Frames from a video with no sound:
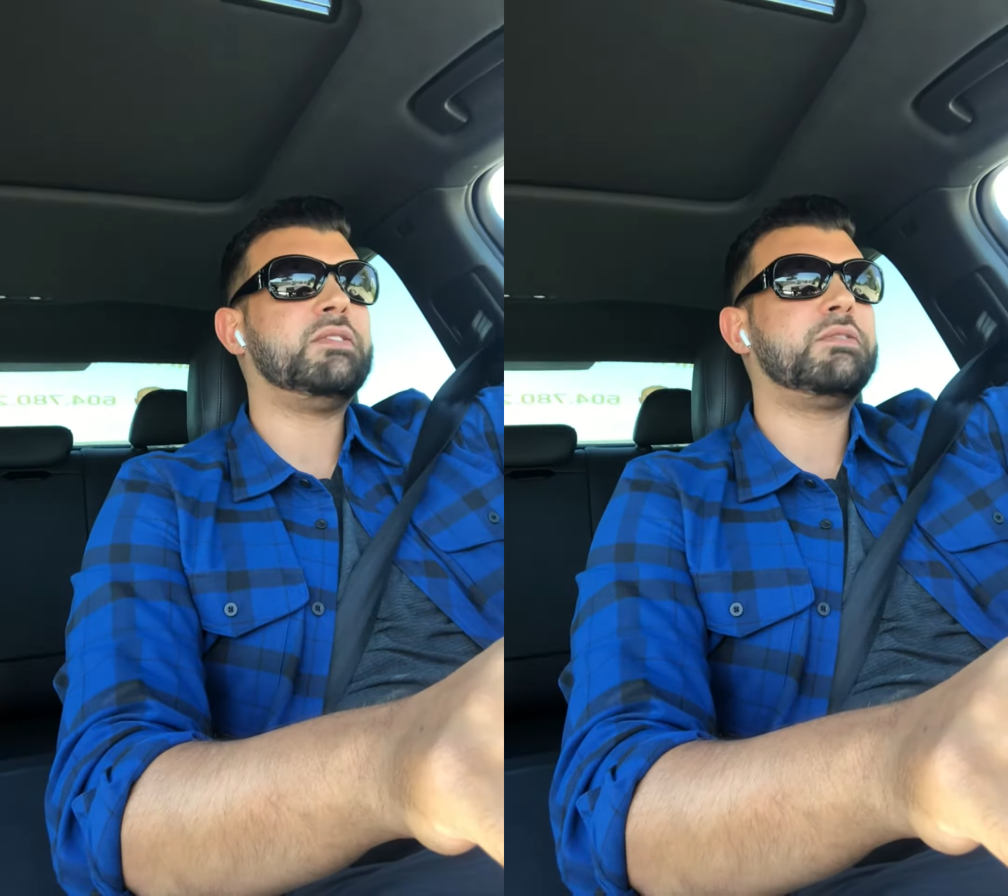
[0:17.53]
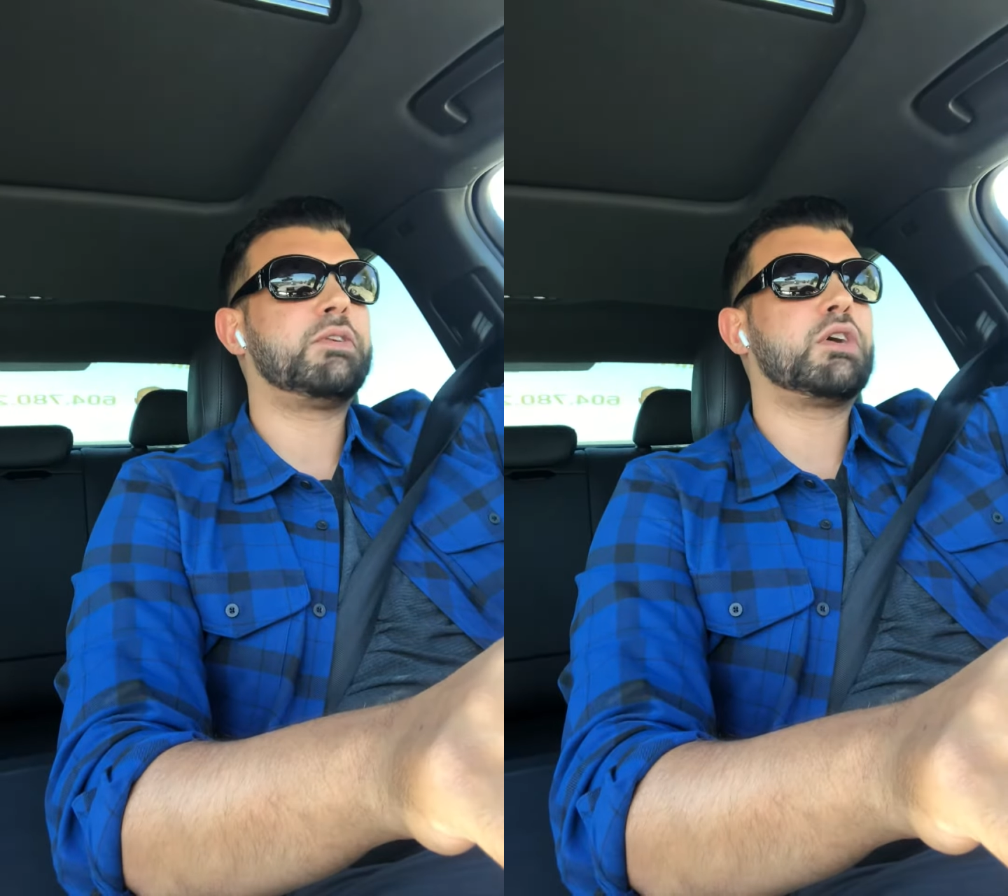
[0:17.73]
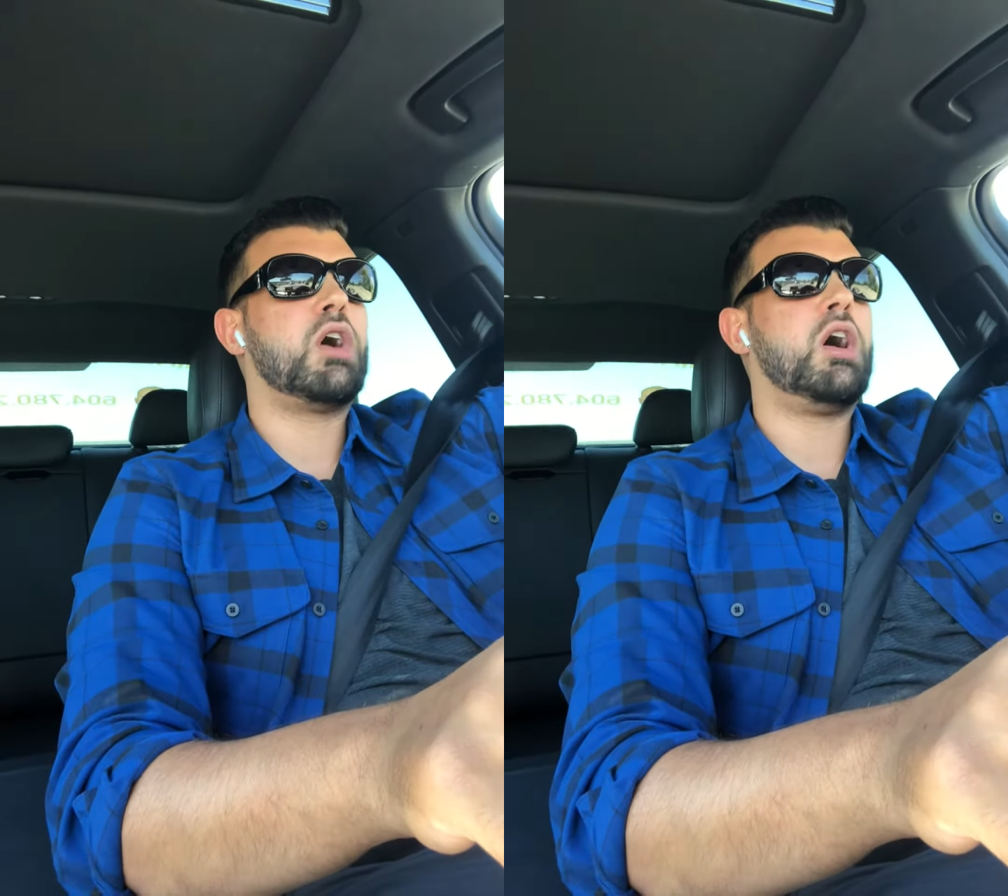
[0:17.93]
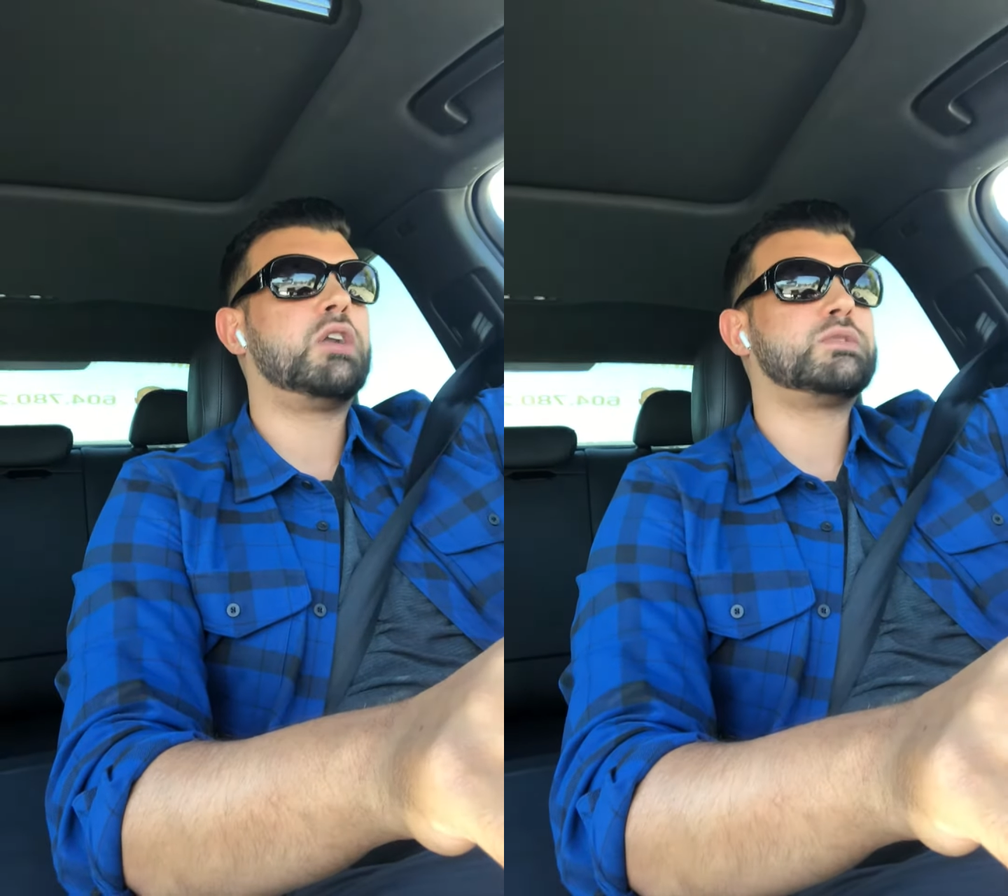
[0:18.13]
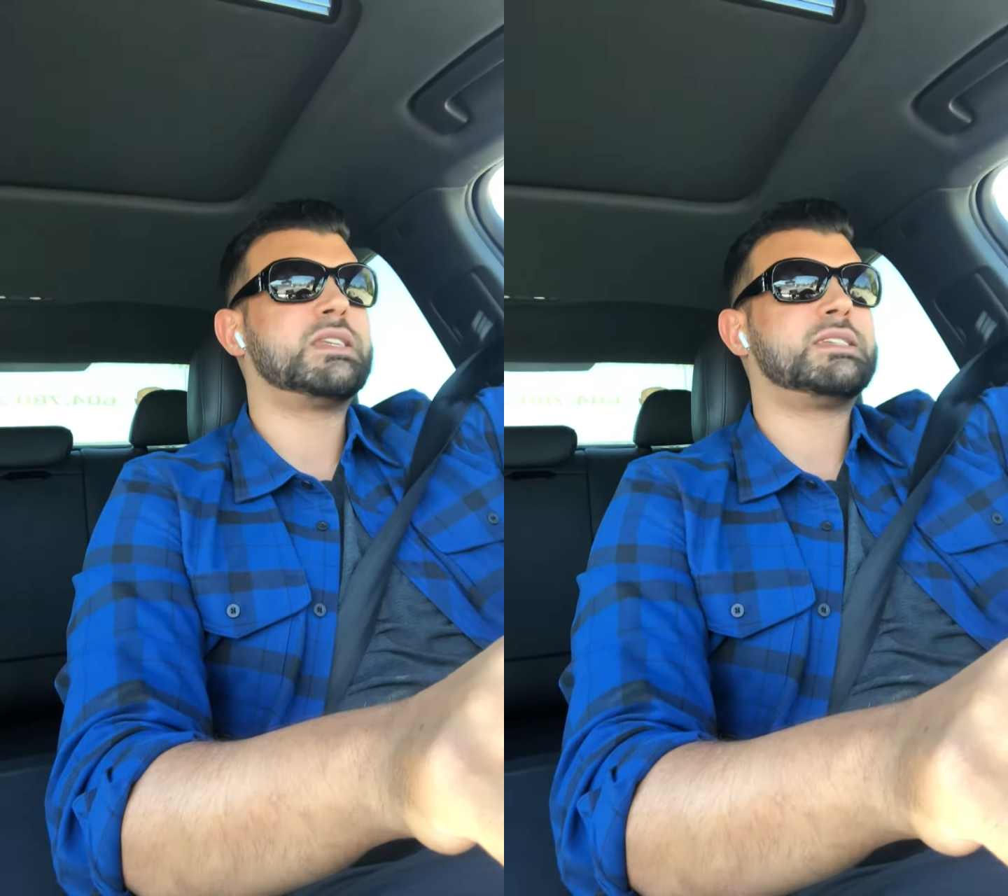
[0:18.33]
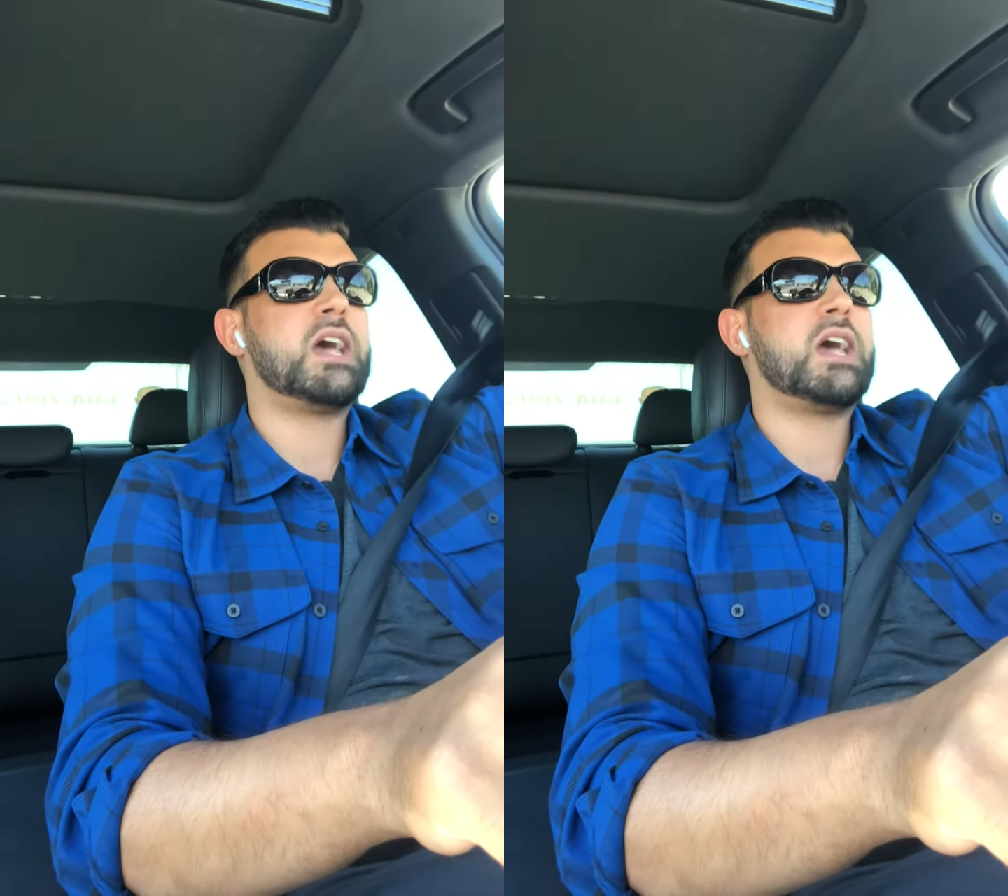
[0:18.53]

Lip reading: even for condos and